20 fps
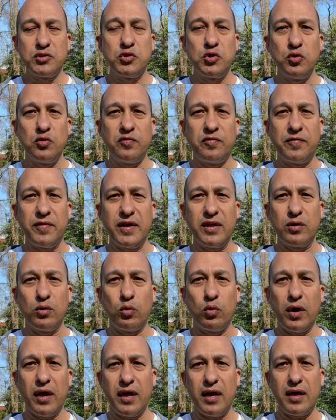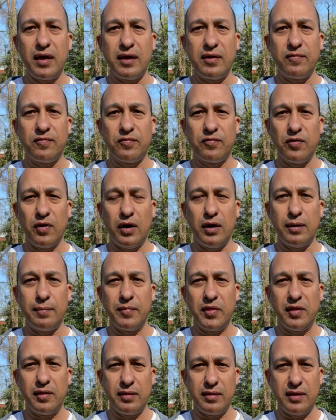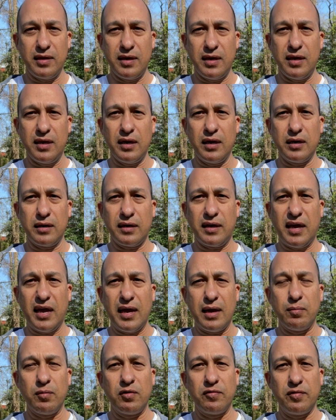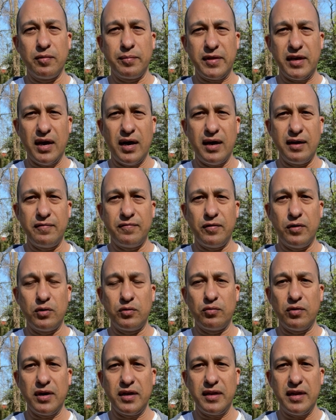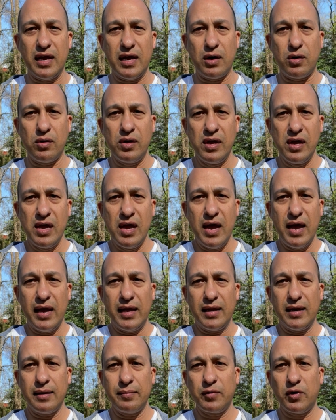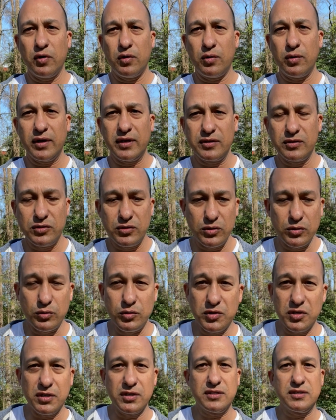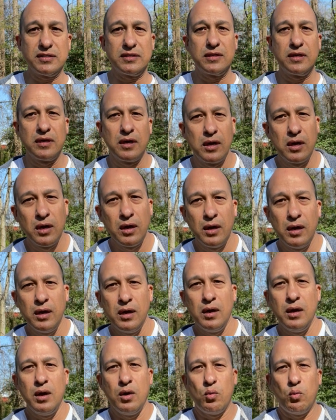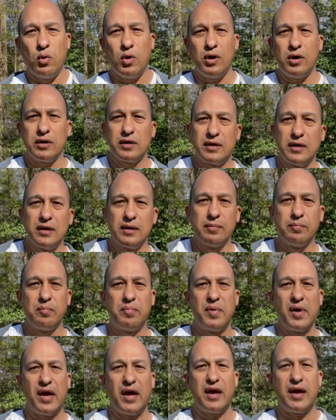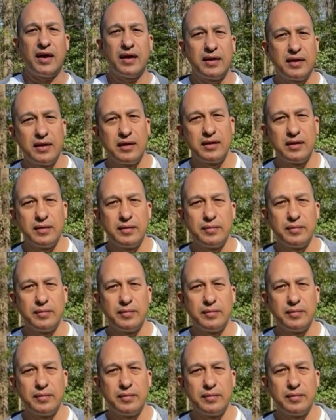2 feet away from the camera from the iPhone right now, and I'm going to just walk back.